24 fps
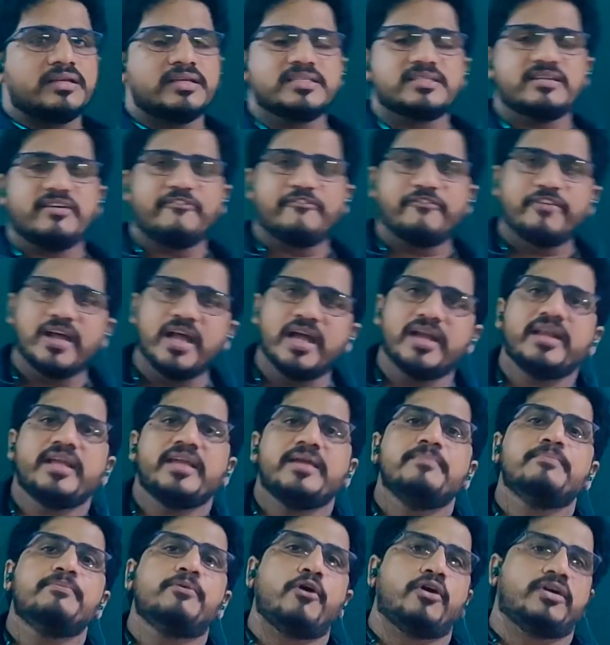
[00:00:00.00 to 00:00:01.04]
is a
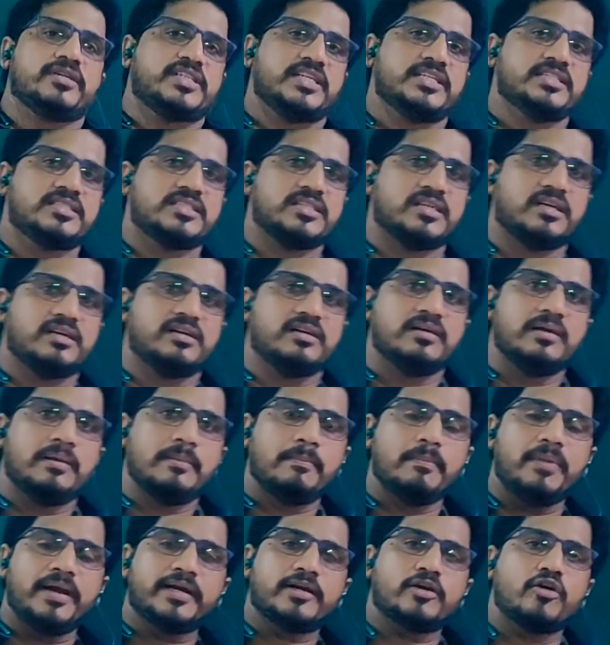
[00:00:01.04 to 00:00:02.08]
very important
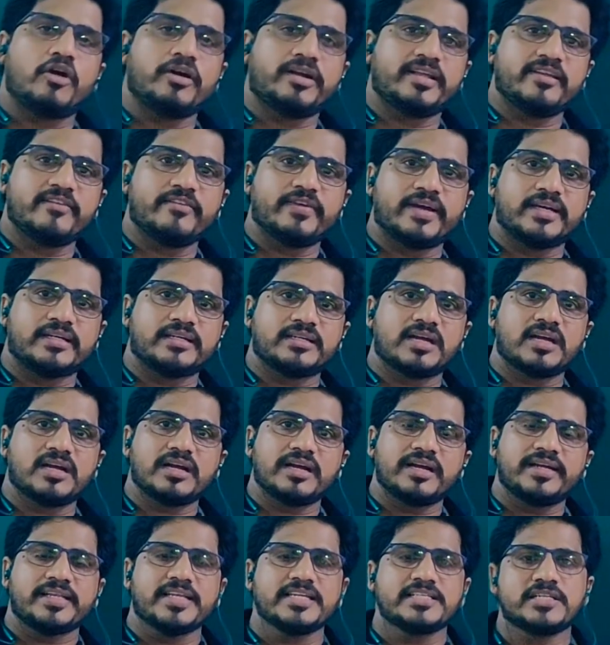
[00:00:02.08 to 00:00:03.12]
blood clotting
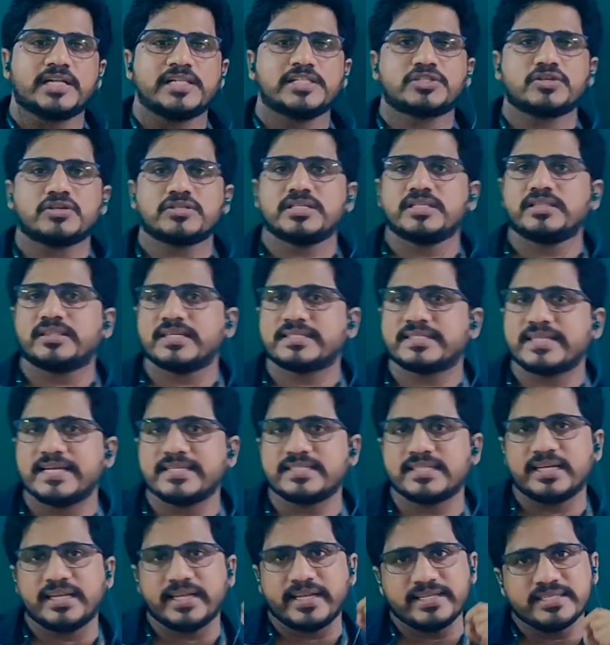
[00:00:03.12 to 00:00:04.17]
factor. It is also
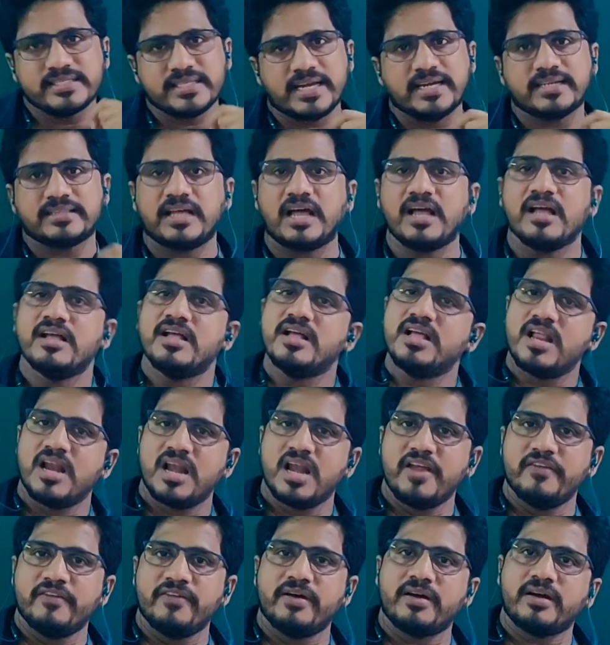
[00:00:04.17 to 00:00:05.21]
synthesized inside the
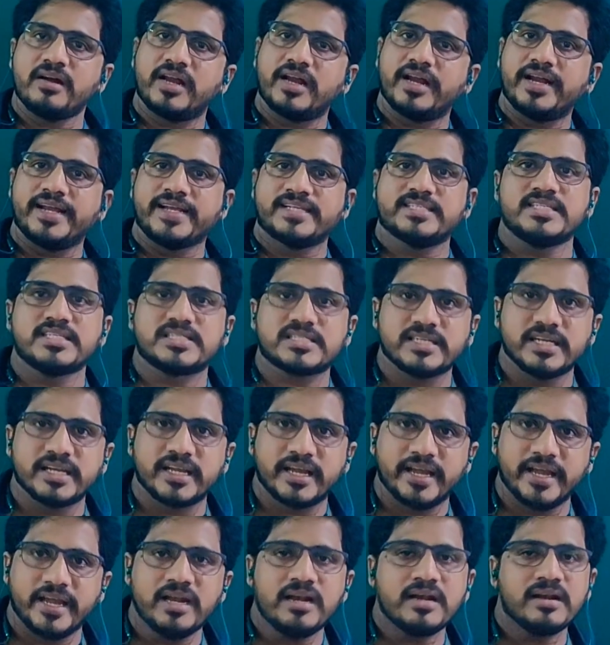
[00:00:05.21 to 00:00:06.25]
liver and
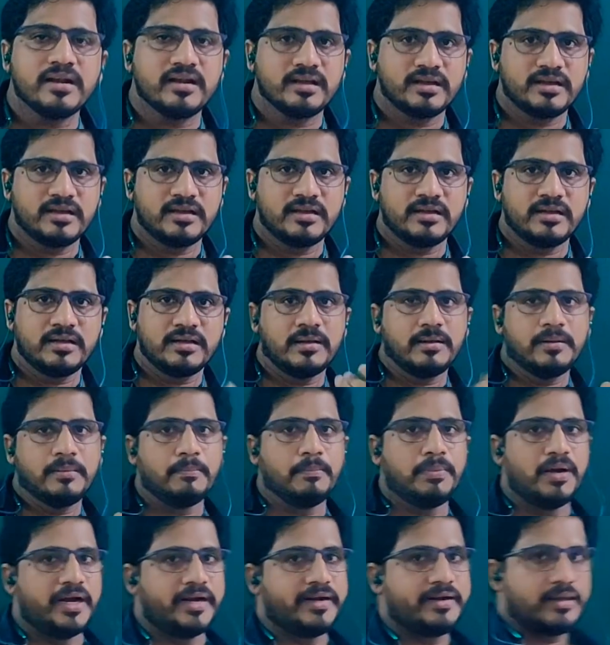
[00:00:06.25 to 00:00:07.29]
existing in
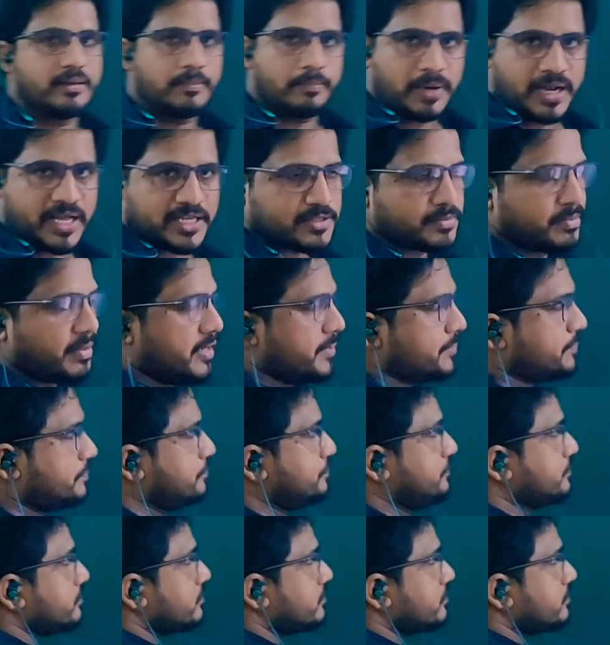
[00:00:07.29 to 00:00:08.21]
blood plasma.